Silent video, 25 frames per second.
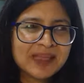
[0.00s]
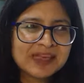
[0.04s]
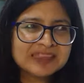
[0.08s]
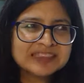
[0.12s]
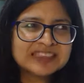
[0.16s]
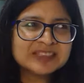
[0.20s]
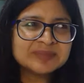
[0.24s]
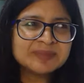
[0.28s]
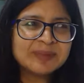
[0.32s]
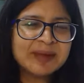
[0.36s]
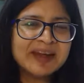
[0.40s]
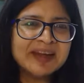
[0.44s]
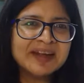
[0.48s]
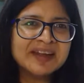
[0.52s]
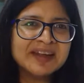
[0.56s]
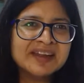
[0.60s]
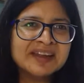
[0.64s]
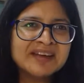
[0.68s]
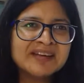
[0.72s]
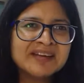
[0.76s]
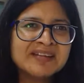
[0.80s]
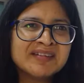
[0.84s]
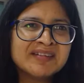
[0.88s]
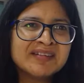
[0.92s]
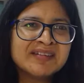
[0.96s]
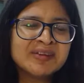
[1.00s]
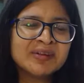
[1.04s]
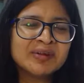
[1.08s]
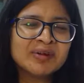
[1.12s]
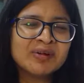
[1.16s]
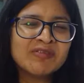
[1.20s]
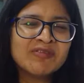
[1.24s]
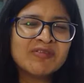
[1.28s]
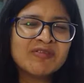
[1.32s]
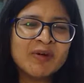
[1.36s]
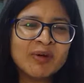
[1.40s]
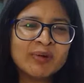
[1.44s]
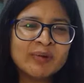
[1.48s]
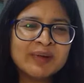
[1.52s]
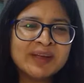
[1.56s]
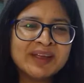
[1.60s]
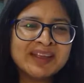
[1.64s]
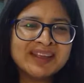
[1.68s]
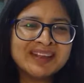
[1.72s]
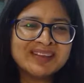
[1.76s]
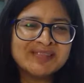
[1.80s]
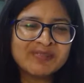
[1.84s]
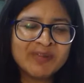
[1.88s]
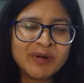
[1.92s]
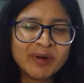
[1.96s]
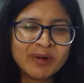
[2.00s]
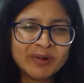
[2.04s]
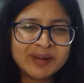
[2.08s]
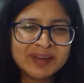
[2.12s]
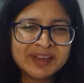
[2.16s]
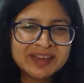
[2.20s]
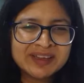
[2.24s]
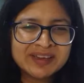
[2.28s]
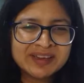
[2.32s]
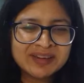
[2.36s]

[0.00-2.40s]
spent in following